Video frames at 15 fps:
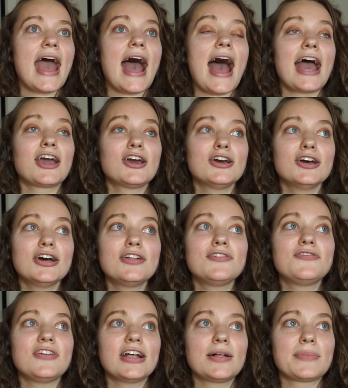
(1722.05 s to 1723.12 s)
I could
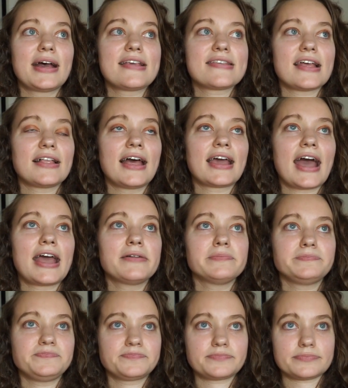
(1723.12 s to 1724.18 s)
feel myself, like
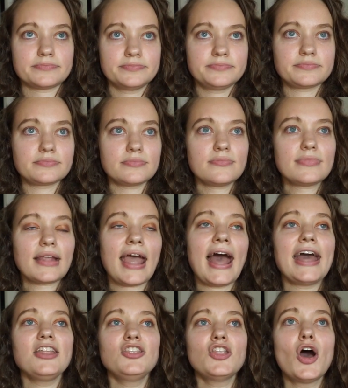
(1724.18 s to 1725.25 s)

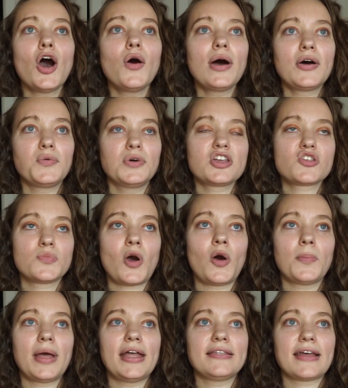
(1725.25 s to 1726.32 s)
I know at which
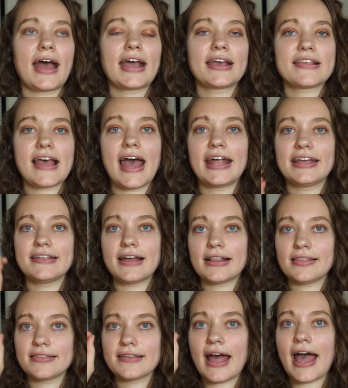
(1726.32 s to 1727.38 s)
moment, because I had
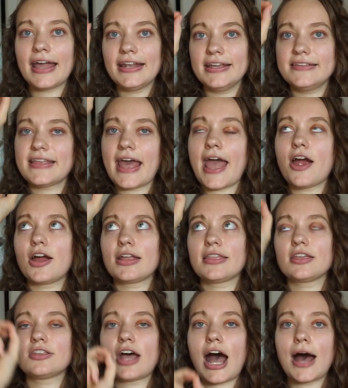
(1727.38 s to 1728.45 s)
a tiny tear at
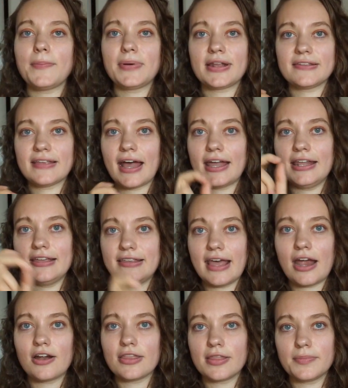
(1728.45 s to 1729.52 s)
the top and a tiny
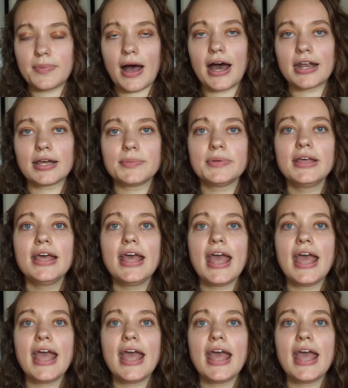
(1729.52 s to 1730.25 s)
tear at the bottom,